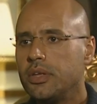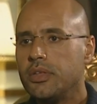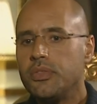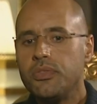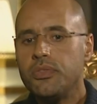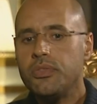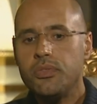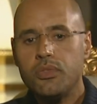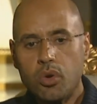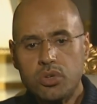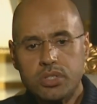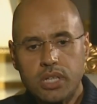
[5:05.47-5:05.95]

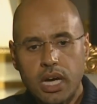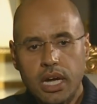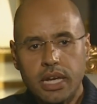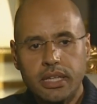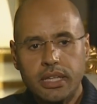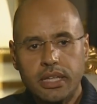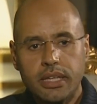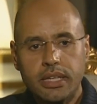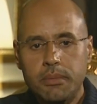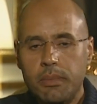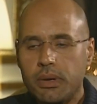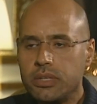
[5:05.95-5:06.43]
Those are
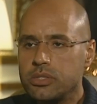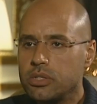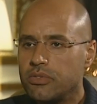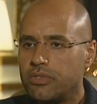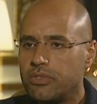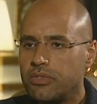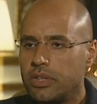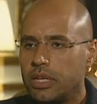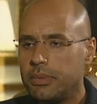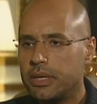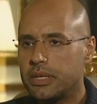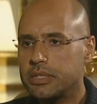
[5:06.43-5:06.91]
the demands of
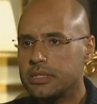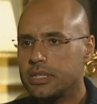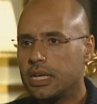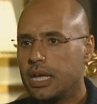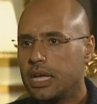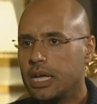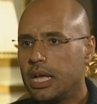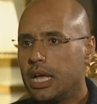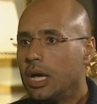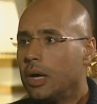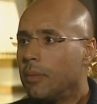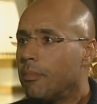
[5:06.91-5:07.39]
the Libyans.
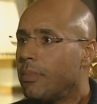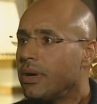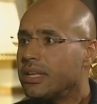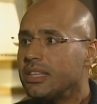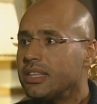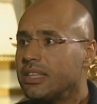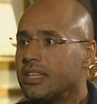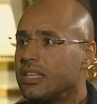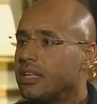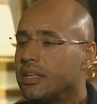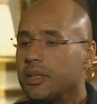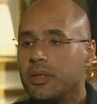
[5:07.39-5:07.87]

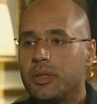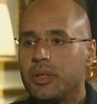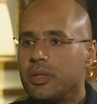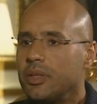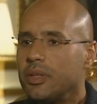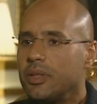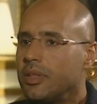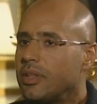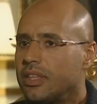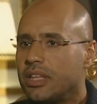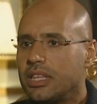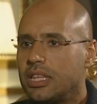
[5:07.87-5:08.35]
But
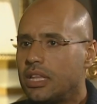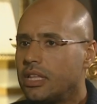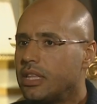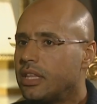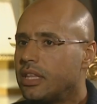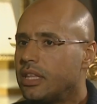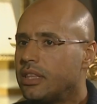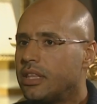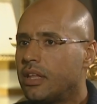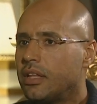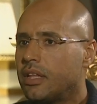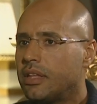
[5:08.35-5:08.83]
the
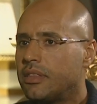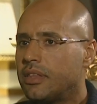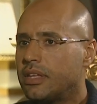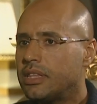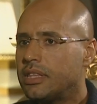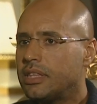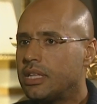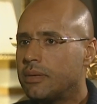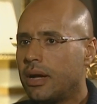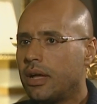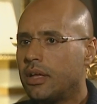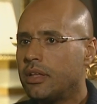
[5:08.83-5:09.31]

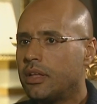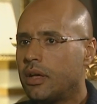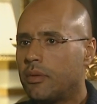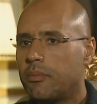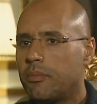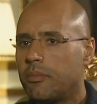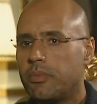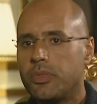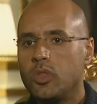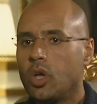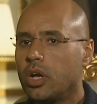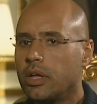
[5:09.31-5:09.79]
demand,
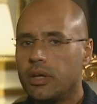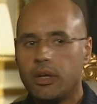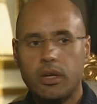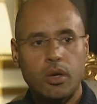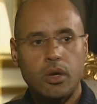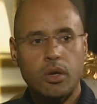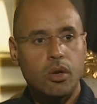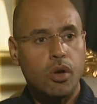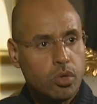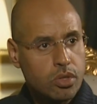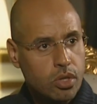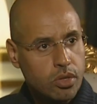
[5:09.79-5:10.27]
no,
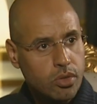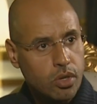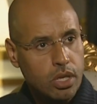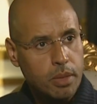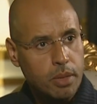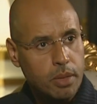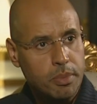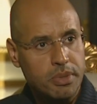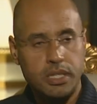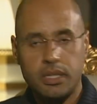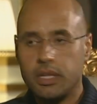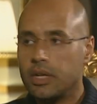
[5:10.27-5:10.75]
go to the
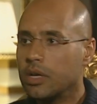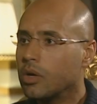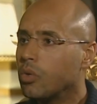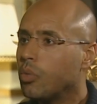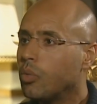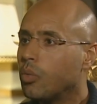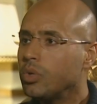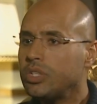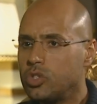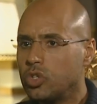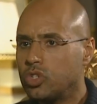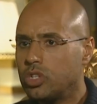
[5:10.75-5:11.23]
Libyans and say,
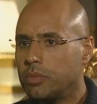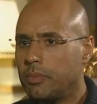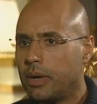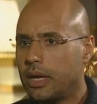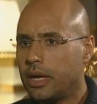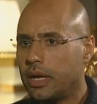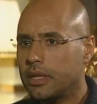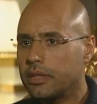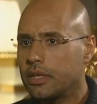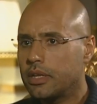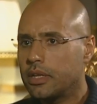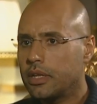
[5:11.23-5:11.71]
what is your
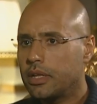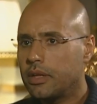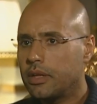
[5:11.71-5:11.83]
demand?